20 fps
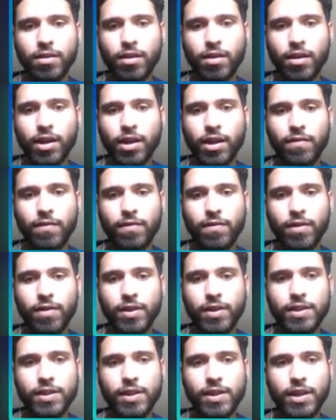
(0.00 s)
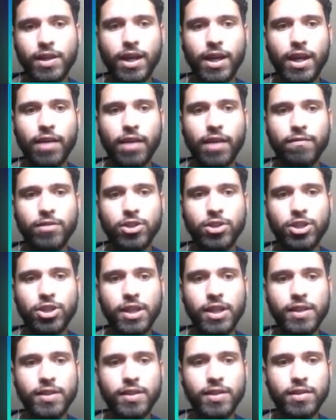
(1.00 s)
And if you can see, I have
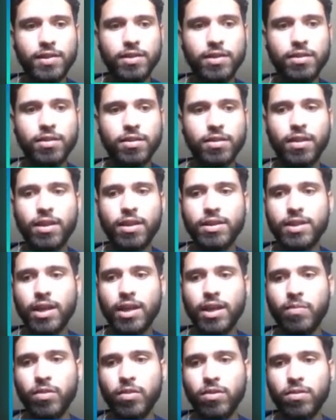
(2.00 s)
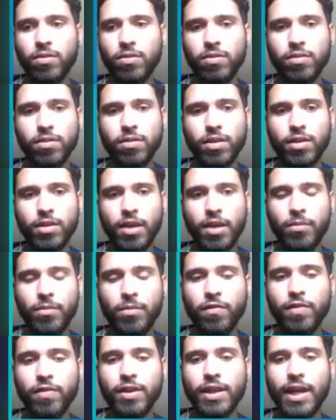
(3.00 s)
just the table
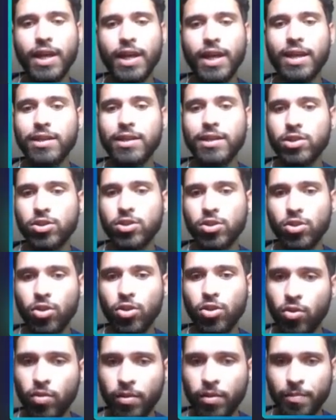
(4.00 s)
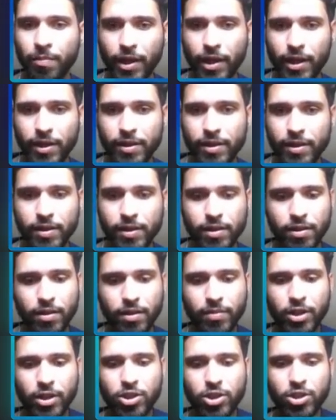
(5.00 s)
moving at a slower pace.
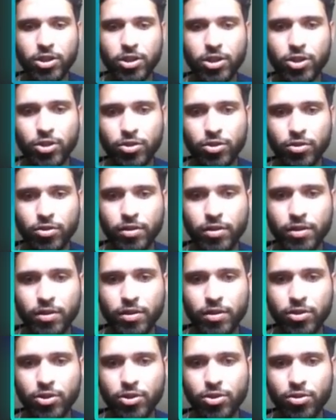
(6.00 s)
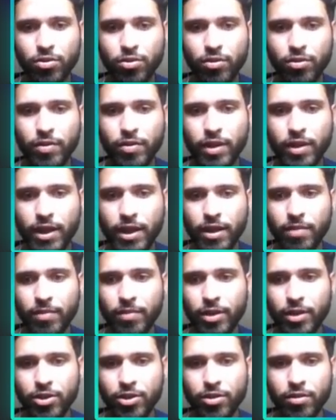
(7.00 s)
I actually should show you the
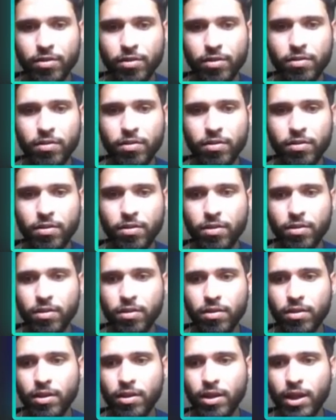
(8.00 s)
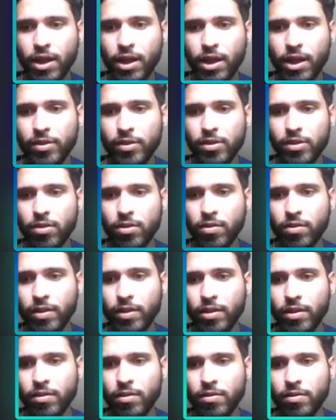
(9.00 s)
animation, how it's going.